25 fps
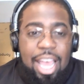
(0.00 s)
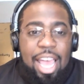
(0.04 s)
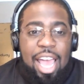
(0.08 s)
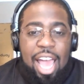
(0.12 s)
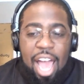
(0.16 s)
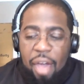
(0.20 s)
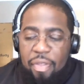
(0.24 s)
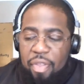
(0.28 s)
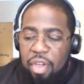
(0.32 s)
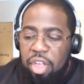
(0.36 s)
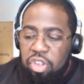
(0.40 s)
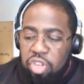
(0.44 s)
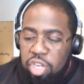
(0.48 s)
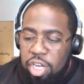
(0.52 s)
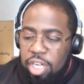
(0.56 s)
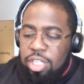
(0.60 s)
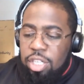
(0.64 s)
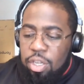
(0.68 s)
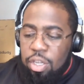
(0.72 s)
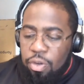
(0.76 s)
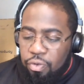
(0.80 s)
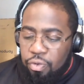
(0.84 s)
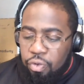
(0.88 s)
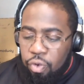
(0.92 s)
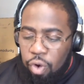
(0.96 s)
I think
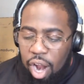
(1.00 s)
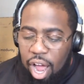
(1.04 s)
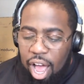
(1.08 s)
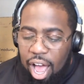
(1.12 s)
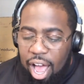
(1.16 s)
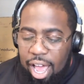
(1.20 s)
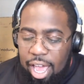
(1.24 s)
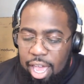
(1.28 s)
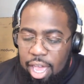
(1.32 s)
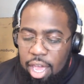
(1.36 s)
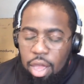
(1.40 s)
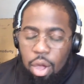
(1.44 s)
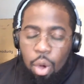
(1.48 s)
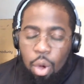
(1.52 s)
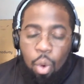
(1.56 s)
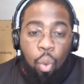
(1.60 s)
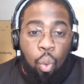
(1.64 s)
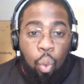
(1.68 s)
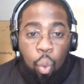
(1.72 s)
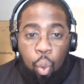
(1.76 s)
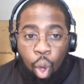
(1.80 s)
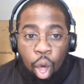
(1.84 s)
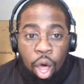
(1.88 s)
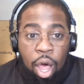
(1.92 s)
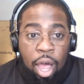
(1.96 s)
Justin Fry,
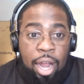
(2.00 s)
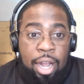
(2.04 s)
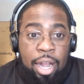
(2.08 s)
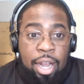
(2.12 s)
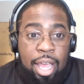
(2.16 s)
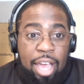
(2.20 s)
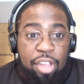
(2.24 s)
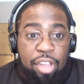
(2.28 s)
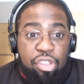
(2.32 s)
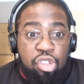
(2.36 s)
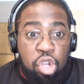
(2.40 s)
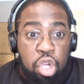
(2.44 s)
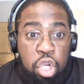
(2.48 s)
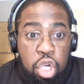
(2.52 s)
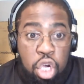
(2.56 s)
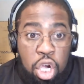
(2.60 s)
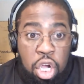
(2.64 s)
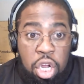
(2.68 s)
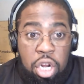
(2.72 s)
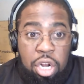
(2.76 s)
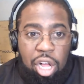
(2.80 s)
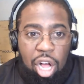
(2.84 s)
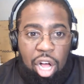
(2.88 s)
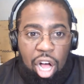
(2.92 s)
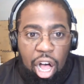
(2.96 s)
one, has a
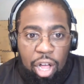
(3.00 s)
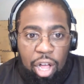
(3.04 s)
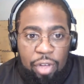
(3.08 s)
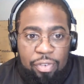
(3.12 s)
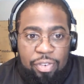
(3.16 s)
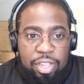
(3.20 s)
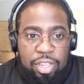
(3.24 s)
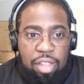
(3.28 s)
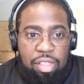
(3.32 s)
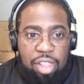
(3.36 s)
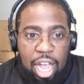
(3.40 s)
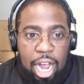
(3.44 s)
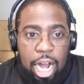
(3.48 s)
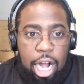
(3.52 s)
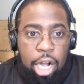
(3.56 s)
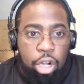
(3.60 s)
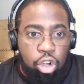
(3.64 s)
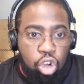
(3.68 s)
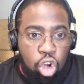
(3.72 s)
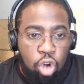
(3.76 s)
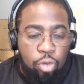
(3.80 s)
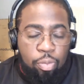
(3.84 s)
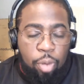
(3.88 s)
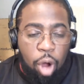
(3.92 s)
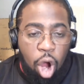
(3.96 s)
good offensive line
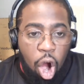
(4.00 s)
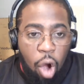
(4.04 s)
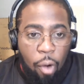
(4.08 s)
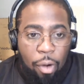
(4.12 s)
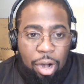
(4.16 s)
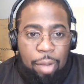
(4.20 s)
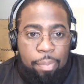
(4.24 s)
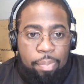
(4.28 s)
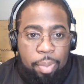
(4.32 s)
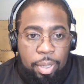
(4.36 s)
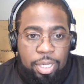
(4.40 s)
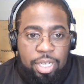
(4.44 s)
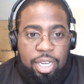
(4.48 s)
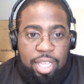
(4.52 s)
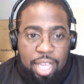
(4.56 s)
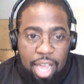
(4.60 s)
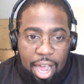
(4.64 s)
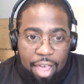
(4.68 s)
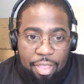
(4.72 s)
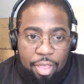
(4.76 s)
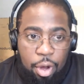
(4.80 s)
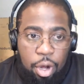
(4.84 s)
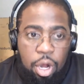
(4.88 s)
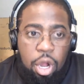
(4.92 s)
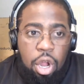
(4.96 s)
group already put
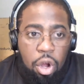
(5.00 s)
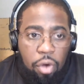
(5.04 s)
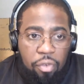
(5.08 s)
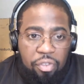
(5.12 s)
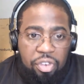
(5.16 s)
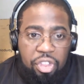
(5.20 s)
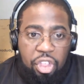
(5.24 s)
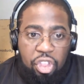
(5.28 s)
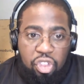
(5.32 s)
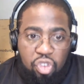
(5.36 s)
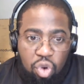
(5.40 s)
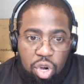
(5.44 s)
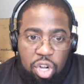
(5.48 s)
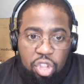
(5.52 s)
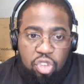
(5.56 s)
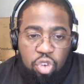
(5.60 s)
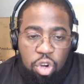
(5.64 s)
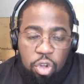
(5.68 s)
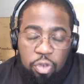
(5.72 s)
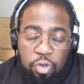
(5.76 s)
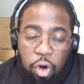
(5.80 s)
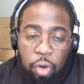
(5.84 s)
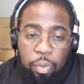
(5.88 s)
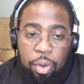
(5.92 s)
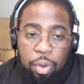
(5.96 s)
together for the
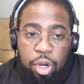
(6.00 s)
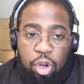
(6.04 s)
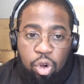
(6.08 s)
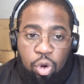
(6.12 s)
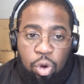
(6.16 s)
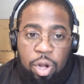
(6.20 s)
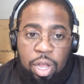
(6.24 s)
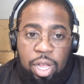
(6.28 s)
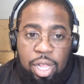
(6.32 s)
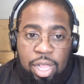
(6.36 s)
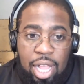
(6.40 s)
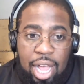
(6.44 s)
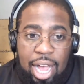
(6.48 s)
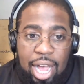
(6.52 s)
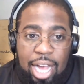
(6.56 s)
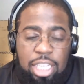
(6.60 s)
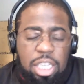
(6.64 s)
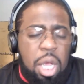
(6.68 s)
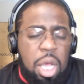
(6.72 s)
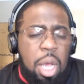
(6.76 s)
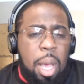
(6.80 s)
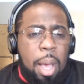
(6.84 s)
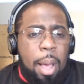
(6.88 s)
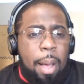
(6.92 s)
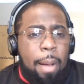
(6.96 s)
2024 recruiting class.
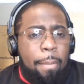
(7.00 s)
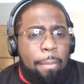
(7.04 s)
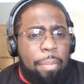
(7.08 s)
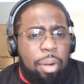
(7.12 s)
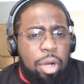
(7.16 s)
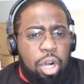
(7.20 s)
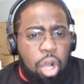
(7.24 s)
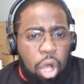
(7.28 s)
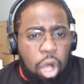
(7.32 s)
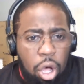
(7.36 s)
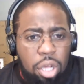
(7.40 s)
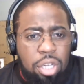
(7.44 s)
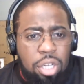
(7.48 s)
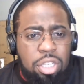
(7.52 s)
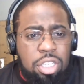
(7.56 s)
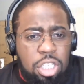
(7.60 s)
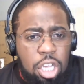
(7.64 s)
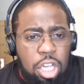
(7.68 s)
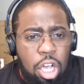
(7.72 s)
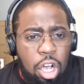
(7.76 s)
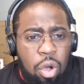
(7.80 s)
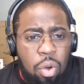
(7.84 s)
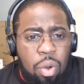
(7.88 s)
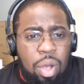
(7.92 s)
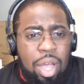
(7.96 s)
But
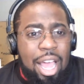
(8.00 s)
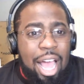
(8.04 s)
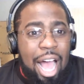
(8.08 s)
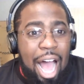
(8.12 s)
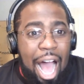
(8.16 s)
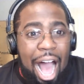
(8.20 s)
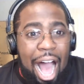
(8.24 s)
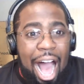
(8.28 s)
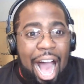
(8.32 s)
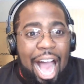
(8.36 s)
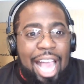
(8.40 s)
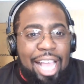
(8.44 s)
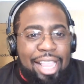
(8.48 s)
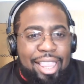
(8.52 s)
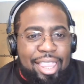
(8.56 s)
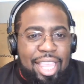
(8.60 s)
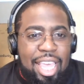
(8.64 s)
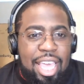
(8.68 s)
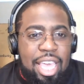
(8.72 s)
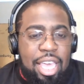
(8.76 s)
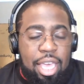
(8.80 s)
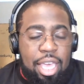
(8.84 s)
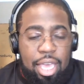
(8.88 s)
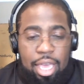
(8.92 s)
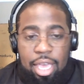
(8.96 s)
also, I
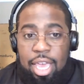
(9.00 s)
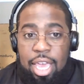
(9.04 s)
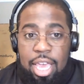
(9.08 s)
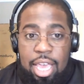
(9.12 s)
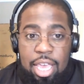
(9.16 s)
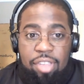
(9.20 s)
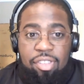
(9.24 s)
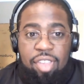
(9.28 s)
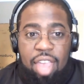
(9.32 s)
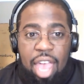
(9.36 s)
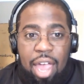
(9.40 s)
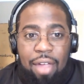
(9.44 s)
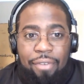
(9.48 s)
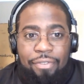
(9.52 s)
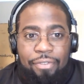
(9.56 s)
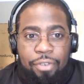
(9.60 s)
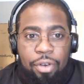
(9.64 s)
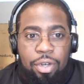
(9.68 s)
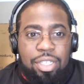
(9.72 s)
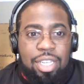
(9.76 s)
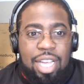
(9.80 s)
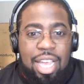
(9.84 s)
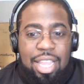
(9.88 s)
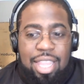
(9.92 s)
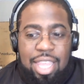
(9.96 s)
think his
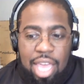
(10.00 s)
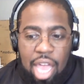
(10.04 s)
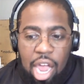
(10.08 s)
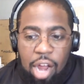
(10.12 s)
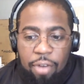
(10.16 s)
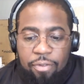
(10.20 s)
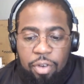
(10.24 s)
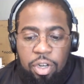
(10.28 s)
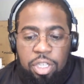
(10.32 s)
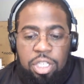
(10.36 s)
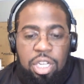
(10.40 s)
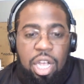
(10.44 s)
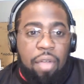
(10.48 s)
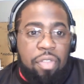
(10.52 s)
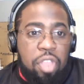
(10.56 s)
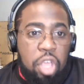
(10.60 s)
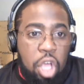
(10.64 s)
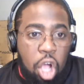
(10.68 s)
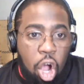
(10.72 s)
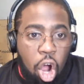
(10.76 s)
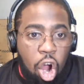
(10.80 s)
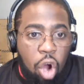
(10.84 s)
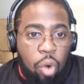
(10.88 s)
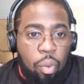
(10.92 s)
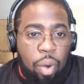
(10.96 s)
efforts and the efforts of
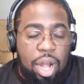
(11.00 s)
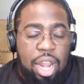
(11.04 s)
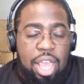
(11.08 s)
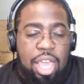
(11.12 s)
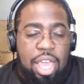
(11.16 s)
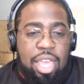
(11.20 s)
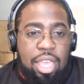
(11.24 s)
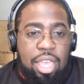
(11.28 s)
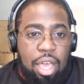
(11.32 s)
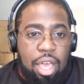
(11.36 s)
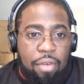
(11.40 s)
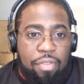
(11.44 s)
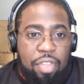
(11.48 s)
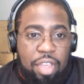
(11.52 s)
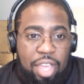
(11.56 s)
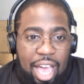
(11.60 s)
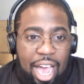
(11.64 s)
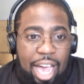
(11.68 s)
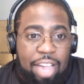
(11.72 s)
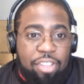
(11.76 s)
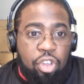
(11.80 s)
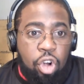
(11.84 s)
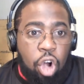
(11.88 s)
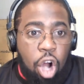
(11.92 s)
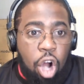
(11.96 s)
the
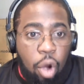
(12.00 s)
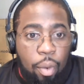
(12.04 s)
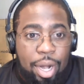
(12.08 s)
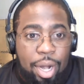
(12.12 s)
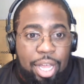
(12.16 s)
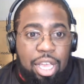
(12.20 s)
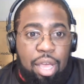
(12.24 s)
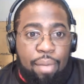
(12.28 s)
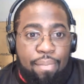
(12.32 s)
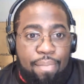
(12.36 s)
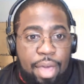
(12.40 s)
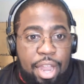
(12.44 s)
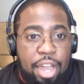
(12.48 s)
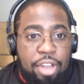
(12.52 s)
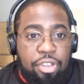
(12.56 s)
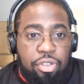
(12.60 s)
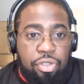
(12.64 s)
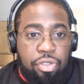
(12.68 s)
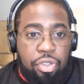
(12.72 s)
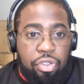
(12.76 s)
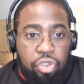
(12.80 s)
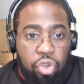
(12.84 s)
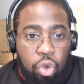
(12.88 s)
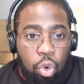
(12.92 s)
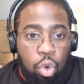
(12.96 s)
guys that are already committed to
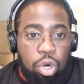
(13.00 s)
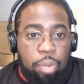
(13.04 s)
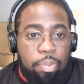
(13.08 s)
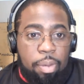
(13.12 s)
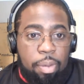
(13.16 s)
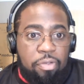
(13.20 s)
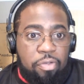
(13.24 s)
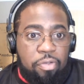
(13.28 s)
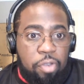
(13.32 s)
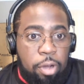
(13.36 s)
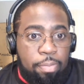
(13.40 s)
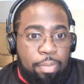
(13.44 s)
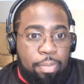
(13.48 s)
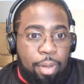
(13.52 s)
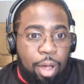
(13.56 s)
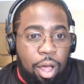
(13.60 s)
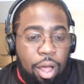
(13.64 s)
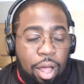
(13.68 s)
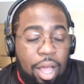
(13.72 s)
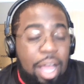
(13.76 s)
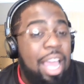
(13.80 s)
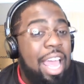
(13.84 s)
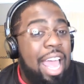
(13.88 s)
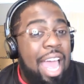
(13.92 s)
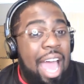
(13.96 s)
the school to play
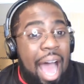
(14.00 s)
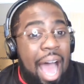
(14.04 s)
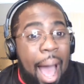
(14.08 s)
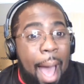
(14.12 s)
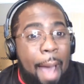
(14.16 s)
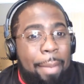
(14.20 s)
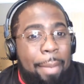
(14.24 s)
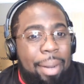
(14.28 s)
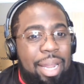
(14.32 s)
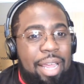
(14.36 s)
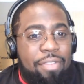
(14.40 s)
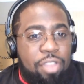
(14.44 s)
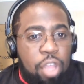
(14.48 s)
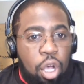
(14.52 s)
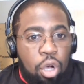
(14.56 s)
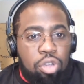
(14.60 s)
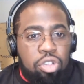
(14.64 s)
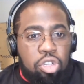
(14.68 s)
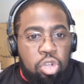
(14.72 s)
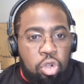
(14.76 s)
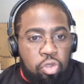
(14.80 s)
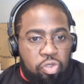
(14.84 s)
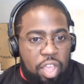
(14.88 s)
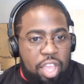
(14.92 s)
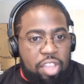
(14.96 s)
football, I believe those
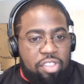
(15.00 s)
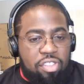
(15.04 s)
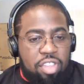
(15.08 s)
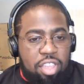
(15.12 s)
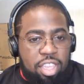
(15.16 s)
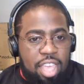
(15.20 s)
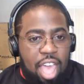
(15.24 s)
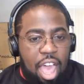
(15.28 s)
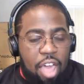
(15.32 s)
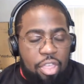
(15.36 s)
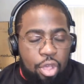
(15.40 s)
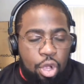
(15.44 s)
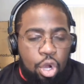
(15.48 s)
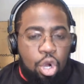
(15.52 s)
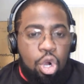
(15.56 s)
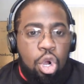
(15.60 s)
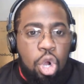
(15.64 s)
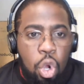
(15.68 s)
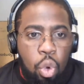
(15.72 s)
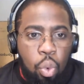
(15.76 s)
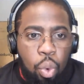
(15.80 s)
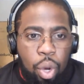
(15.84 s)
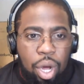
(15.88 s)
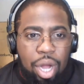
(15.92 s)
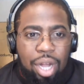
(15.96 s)
two things together
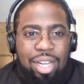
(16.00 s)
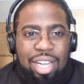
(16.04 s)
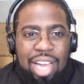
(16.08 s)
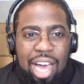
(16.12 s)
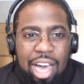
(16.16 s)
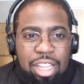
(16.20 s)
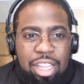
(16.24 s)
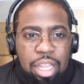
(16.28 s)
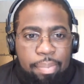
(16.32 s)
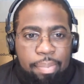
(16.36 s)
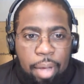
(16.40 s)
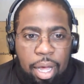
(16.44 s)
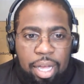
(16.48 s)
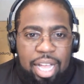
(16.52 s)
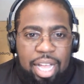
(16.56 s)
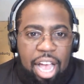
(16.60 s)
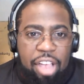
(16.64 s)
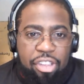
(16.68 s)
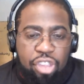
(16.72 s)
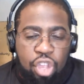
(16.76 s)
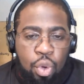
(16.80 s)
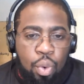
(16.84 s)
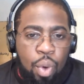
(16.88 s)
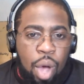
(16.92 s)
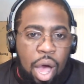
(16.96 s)
will allow the Buckeyes
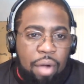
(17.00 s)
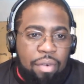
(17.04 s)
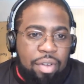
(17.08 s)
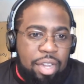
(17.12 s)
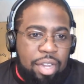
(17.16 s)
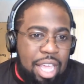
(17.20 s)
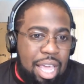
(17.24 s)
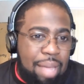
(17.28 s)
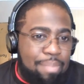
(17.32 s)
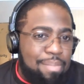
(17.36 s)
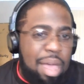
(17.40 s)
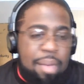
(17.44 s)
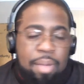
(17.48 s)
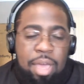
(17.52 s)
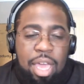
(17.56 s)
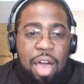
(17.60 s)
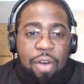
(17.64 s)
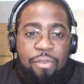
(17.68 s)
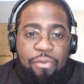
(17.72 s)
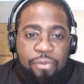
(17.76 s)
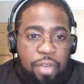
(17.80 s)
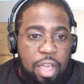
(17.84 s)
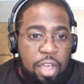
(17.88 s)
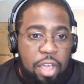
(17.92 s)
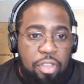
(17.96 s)
to go out and get maybe a
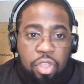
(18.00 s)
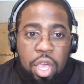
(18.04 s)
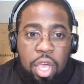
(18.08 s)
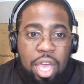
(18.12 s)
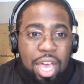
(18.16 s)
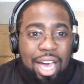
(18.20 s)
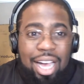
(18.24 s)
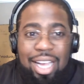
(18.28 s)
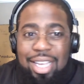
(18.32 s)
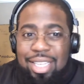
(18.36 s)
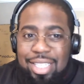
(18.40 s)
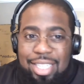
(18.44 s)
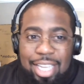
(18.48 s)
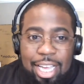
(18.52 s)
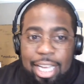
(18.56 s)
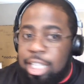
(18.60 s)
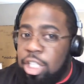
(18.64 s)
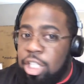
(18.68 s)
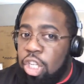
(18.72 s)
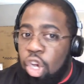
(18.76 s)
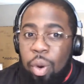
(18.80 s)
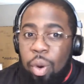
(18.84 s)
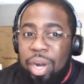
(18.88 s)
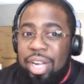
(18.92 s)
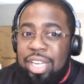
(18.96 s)
fifth, a sixth,
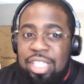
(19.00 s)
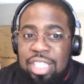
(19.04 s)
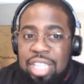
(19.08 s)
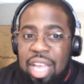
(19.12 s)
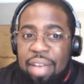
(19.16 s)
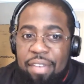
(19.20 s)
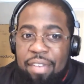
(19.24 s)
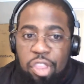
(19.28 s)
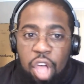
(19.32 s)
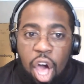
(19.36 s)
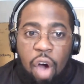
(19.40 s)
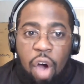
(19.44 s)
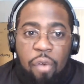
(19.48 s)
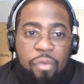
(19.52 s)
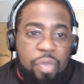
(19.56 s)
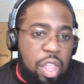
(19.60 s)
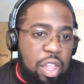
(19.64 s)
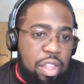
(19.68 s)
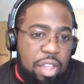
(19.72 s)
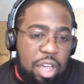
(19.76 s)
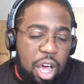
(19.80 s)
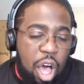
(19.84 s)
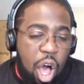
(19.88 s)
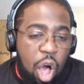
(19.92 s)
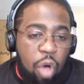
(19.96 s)
or a seventh
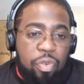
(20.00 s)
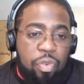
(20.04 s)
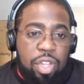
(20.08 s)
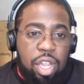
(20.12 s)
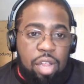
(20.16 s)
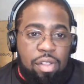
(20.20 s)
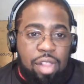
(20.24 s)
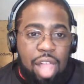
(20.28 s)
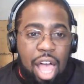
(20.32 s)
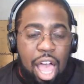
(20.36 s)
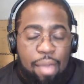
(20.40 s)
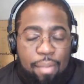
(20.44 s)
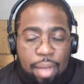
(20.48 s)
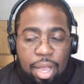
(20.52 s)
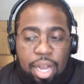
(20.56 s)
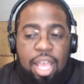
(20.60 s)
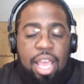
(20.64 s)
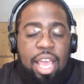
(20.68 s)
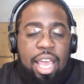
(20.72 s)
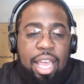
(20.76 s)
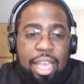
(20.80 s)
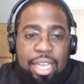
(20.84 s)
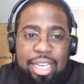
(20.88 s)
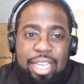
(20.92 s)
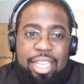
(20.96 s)
offensive lineman
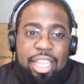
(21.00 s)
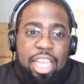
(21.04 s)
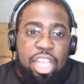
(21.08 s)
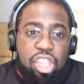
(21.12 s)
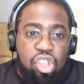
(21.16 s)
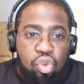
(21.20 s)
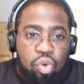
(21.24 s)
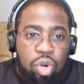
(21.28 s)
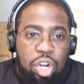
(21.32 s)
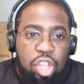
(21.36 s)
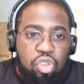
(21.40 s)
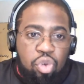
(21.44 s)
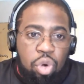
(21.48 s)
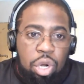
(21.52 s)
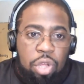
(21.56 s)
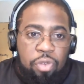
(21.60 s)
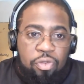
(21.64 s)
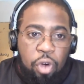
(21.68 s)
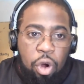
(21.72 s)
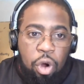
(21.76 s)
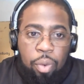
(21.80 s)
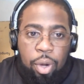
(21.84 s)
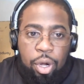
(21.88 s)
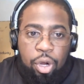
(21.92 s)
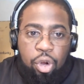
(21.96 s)
in the
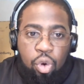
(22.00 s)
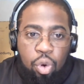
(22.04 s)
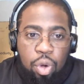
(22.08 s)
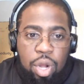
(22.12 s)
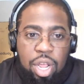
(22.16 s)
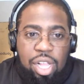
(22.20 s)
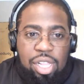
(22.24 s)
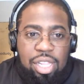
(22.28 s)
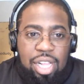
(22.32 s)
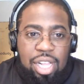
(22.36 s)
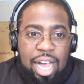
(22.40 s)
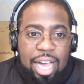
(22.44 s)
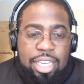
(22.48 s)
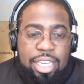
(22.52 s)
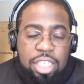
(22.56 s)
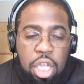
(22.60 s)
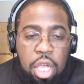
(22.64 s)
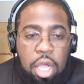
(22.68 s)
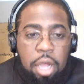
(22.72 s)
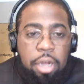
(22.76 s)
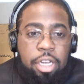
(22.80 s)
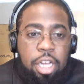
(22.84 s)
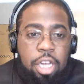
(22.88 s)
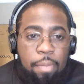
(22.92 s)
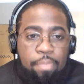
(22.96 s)
2024 recruiting class
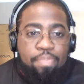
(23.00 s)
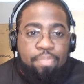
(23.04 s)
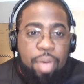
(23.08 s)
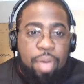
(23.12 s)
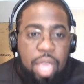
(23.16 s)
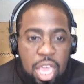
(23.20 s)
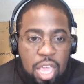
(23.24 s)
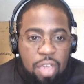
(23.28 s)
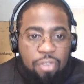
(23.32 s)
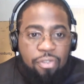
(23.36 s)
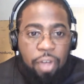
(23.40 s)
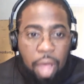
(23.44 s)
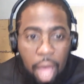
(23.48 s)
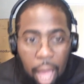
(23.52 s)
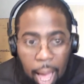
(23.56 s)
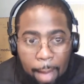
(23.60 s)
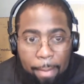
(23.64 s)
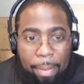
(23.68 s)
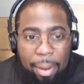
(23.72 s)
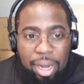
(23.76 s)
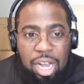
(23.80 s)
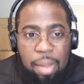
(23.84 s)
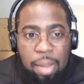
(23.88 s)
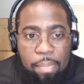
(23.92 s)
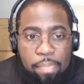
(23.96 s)
to beef up
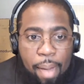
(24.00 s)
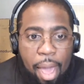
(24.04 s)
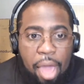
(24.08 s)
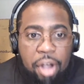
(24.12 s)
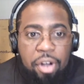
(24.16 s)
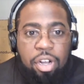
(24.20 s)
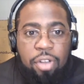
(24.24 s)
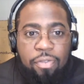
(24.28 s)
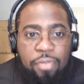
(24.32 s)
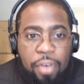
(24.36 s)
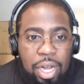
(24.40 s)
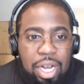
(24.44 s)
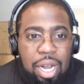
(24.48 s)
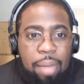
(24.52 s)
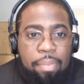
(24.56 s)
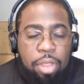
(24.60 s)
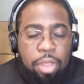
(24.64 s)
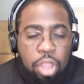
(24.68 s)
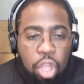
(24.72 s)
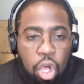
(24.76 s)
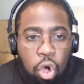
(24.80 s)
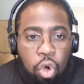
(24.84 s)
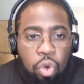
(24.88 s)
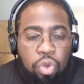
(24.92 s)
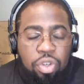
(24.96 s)
and to better develop
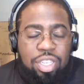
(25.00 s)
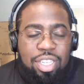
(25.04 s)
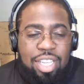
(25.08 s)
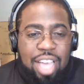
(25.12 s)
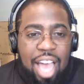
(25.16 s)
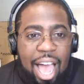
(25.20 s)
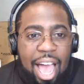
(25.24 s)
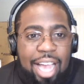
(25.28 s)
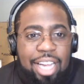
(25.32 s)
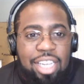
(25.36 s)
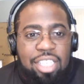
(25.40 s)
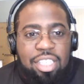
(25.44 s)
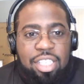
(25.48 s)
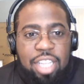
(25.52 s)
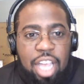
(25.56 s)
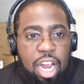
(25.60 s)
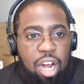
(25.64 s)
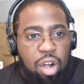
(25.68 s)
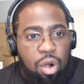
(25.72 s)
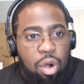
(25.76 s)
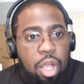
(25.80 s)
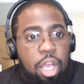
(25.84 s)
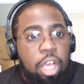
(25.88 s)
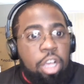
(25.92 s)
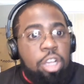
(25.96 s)
those guys there.